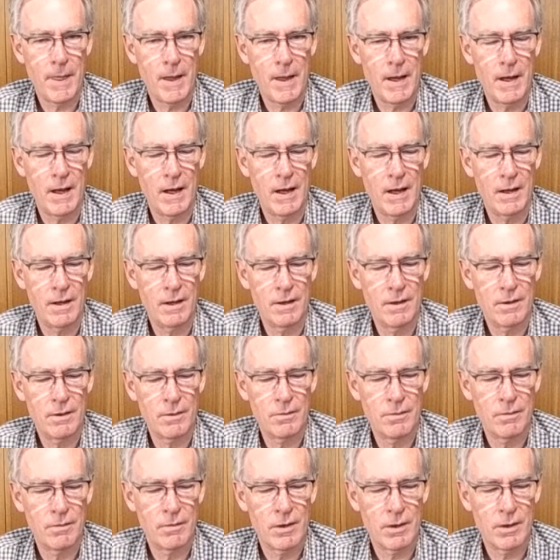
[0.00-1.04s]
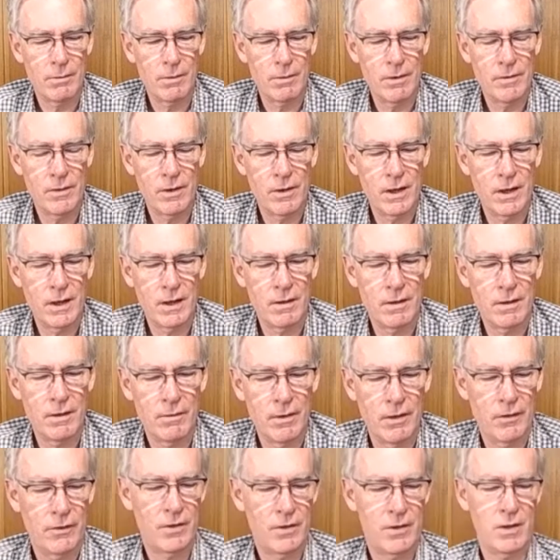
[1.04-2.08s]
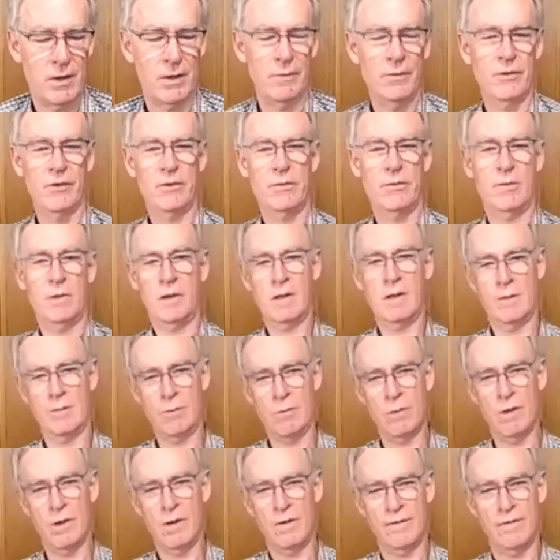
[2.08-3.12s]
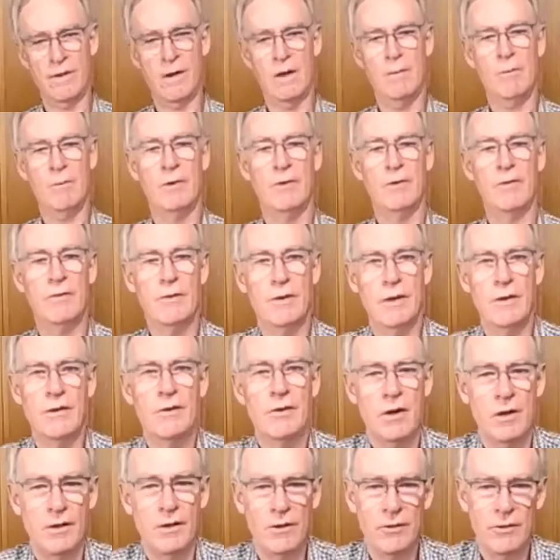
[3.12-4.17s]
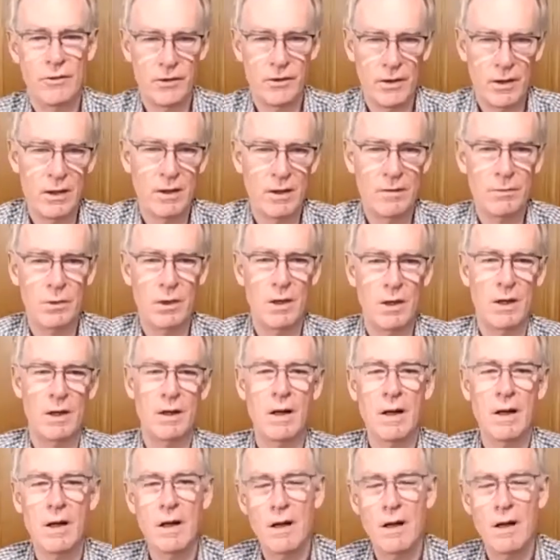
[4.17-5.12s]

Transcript: and the Riverina in recent times has become quite famous for this style of wine.